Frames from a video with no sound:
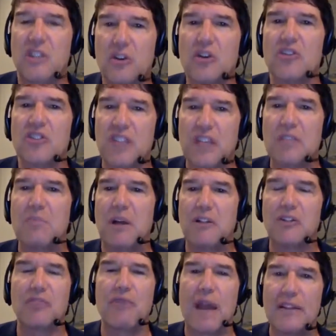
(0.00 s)
and took her
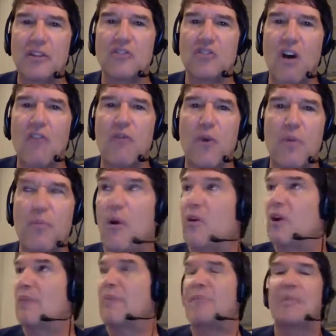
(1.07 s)
six months to write the
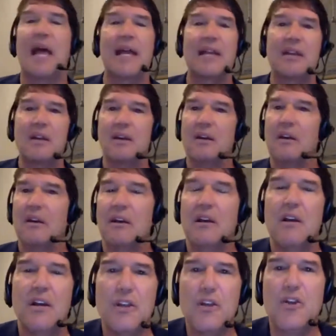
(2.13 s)
software program. I'm like,
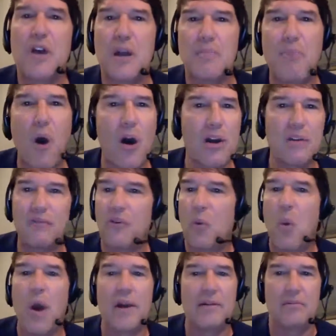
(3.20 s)
you could have
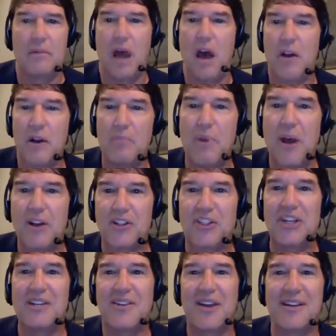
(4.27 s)
bought it for what a
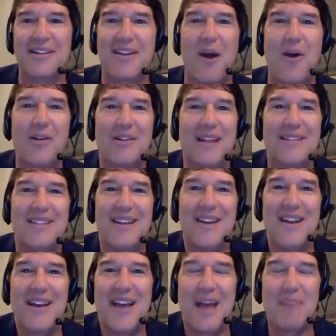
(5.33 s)
hundred bucks and,
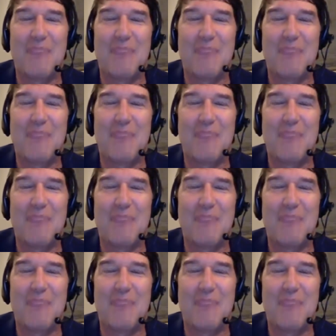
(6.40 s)
and,